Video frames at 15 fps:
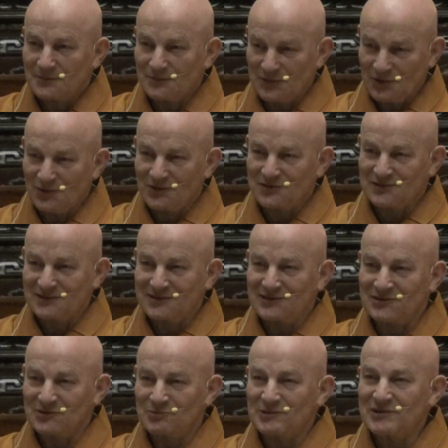because it is
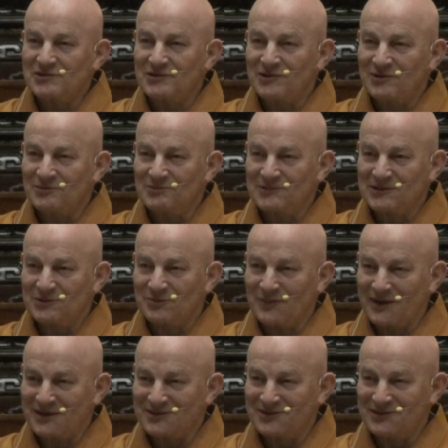a wisdom which
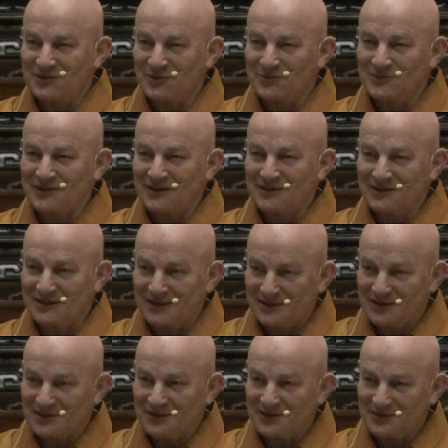makes the object
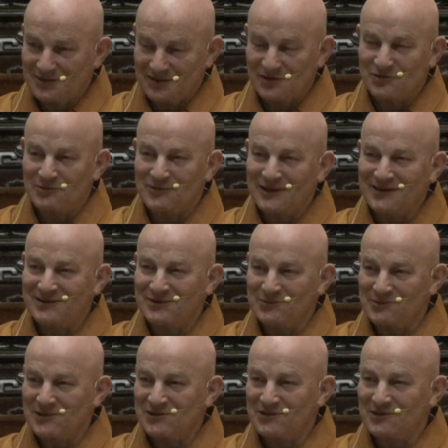clear. That's why the
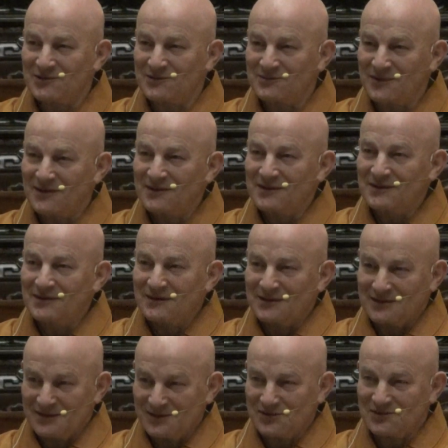wisdom
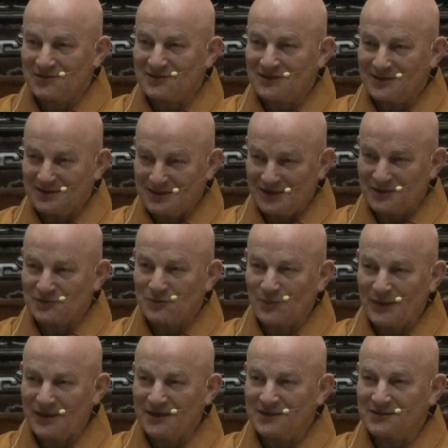is
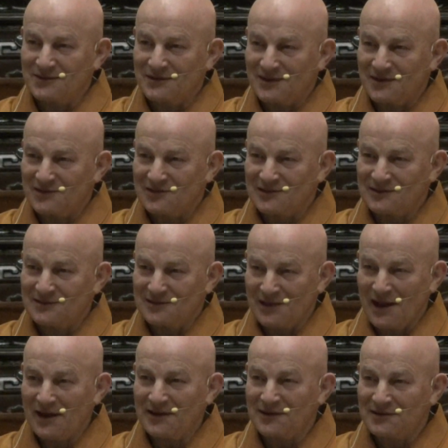explained as
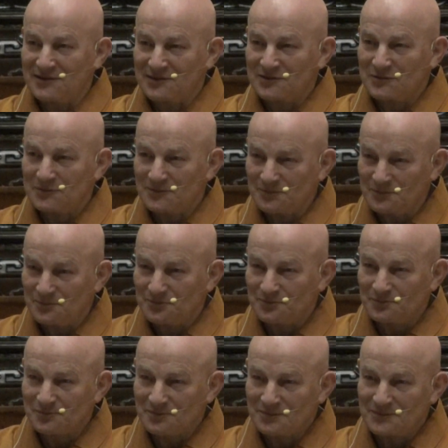light. Hmm?
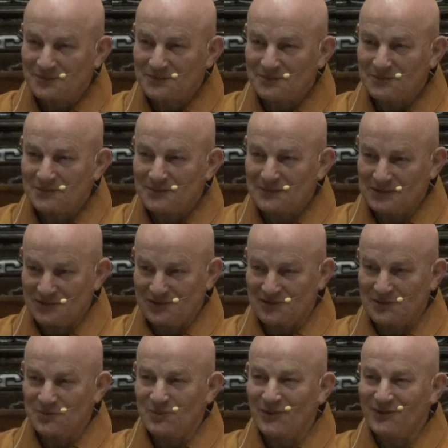The
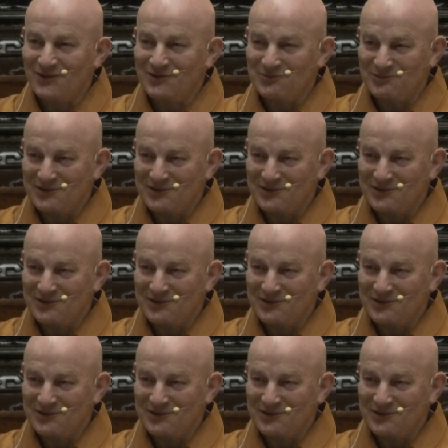symbol of